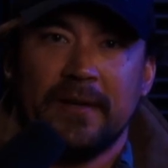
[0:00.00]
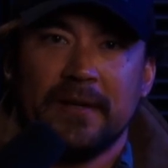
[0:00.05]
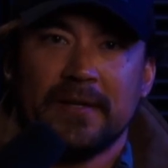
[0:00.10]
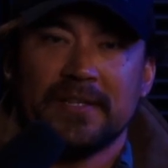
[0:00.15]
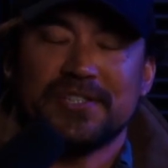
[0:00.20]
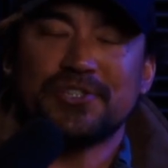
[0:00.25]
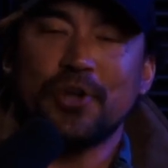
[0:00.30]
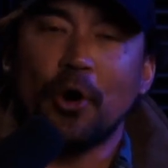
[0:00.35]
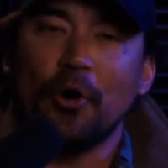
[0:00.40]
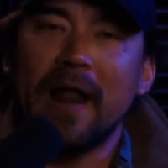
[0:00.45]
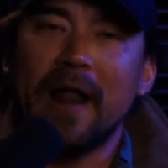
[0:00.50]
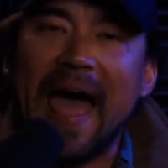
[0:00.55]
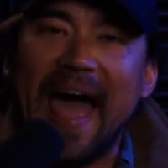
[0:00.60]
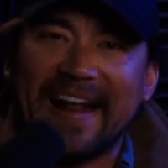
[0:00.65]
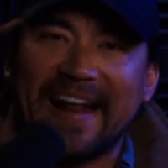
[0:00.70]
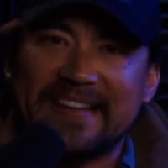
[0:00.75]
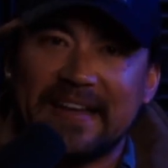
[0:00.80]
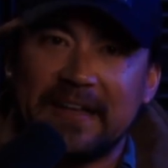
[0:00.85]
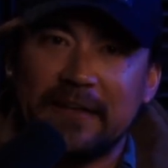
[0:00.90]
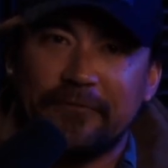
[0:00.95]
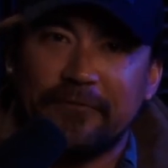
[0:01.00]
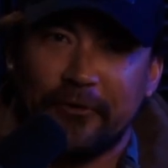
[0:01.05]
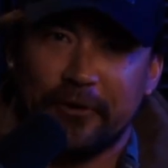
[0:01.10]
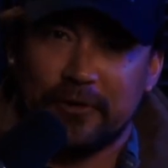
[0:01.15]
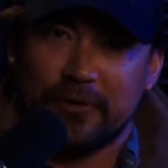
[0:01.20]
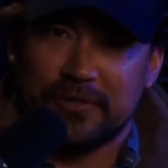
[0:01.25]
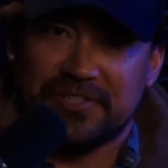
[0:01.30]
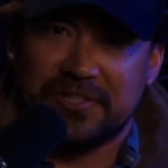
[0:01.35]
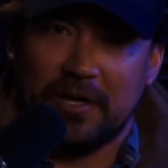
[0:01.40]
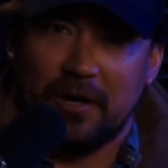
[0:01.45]
start acting for
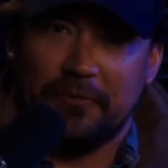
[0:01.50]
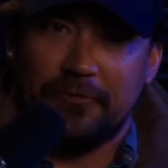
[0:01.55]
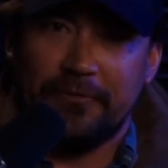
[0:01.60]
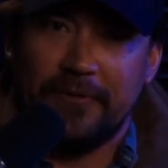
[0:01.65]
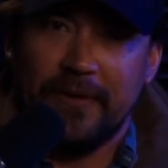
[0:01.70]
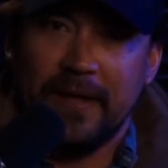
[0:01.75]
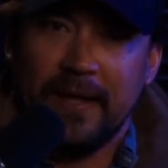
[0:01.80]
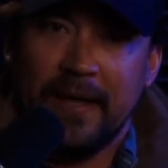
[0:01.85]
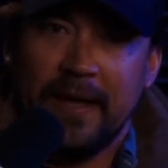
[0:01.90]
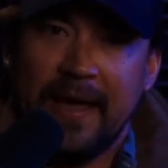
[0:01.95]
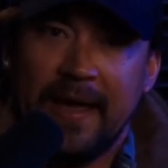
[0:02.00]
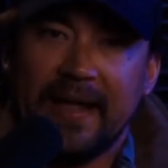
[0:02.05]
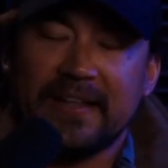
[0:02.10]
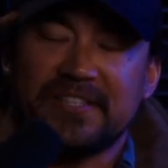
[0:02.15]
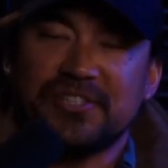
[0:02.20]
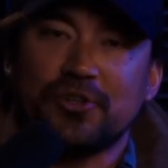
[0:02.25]
yourself, and